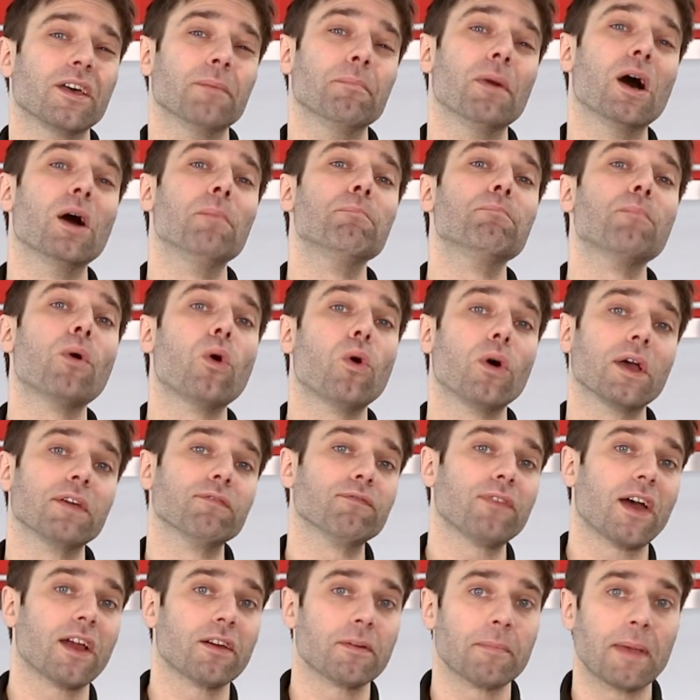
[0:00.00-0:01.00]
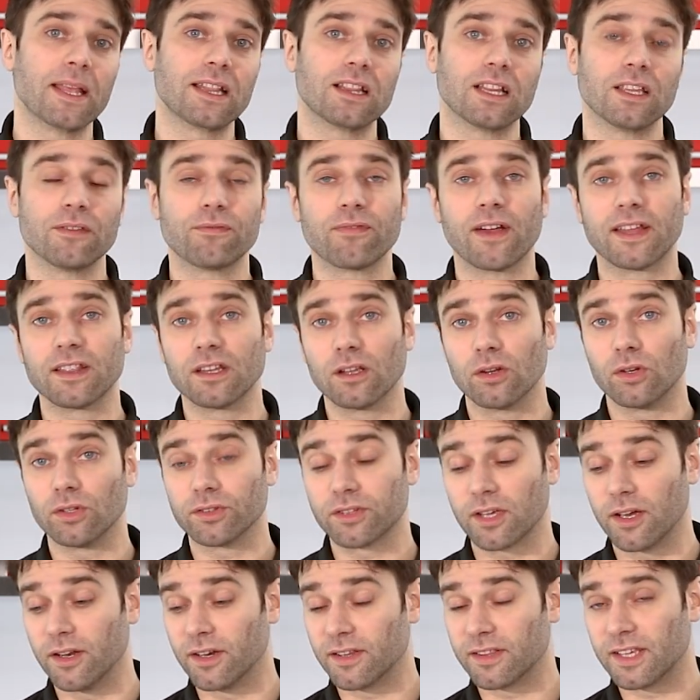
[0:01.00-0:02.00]
them a more environmentally friendly
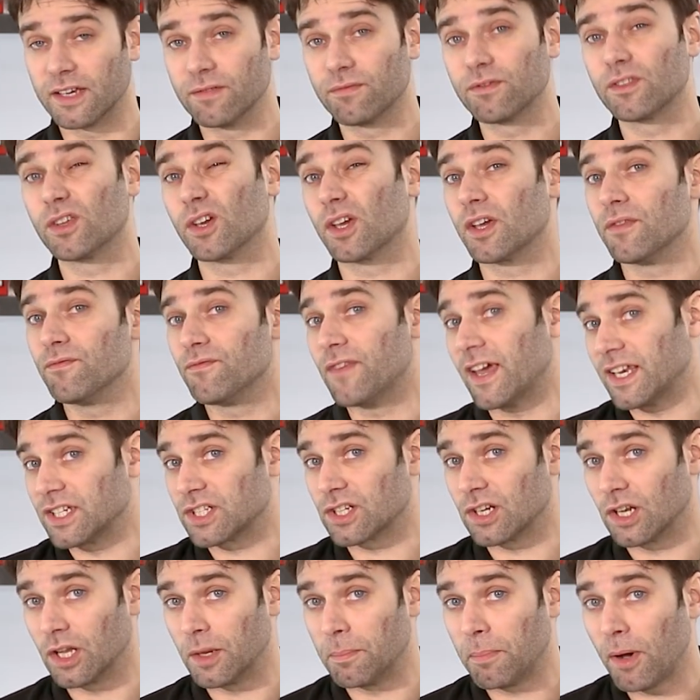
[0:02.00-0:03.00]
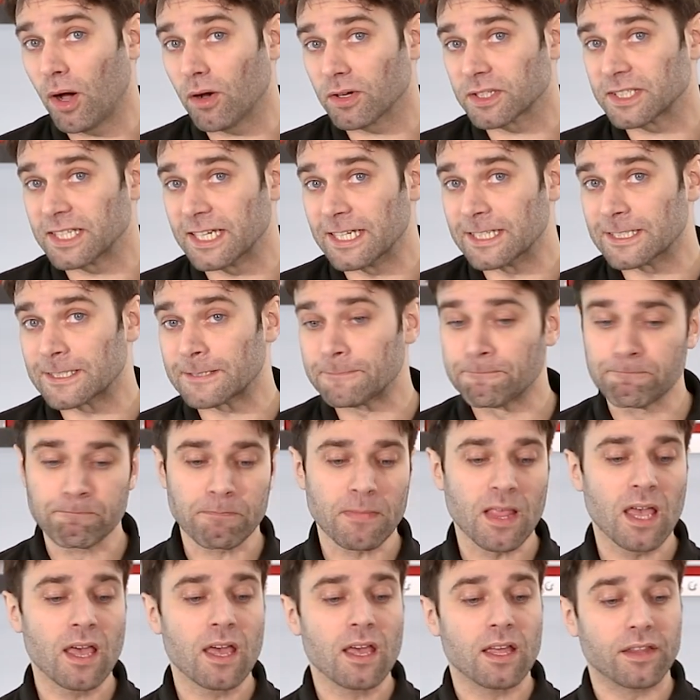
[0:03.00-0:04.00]
alternative to conventional epoxies.
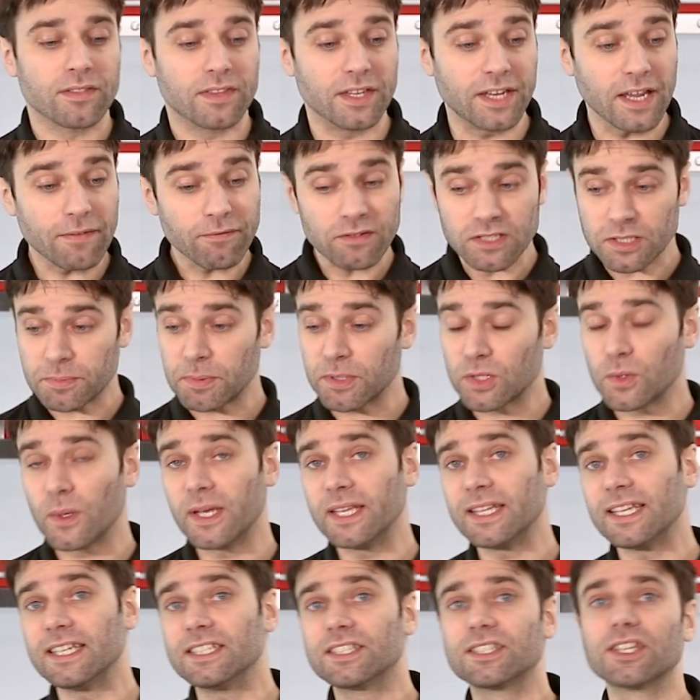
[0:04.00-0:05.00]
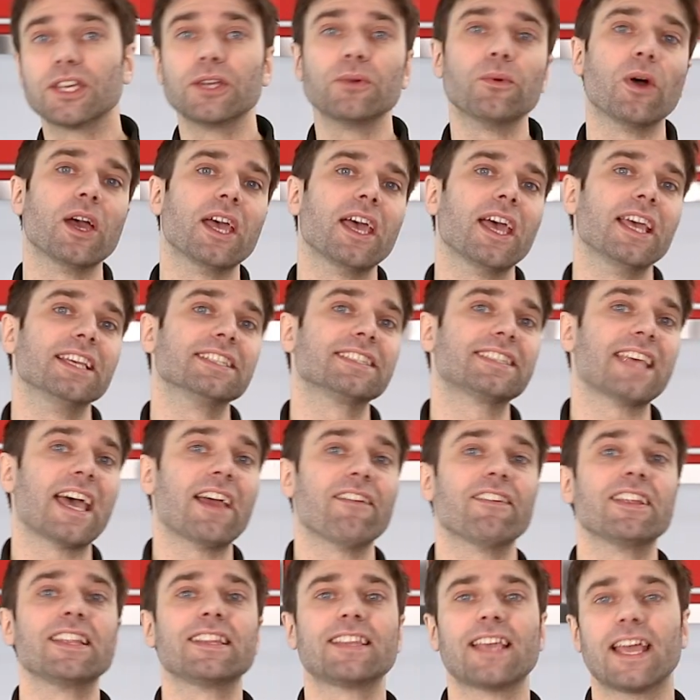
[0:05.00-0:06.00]
The difference between these two is
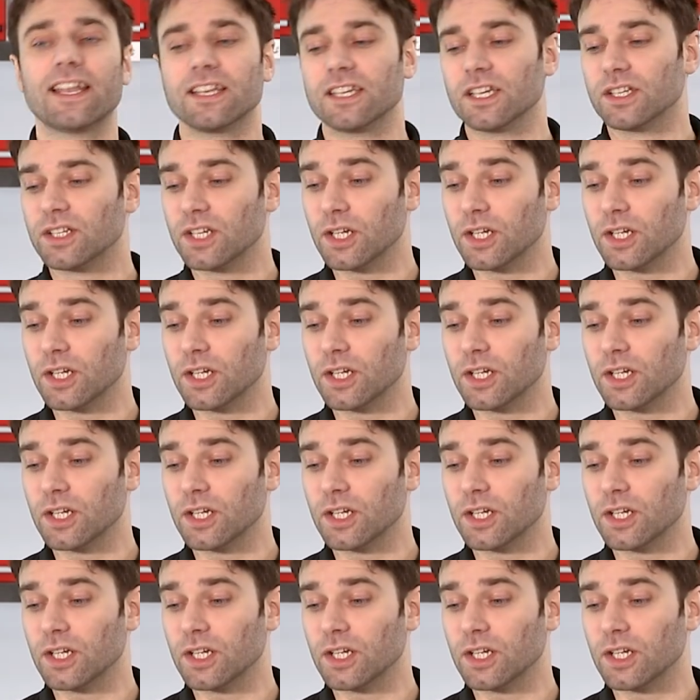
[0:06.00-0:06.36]
their intended